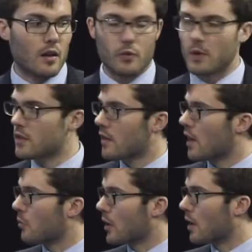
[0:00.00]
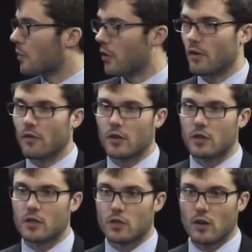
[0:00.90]
The reason that I bring up
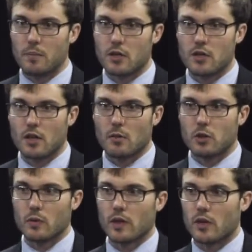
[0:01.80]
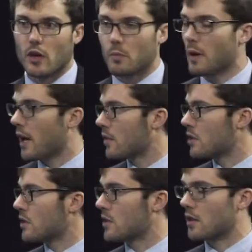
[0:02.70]
the discrepancy here between known
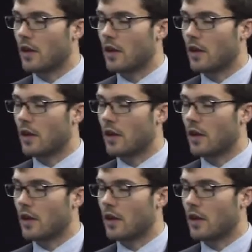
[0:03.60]
pathogens and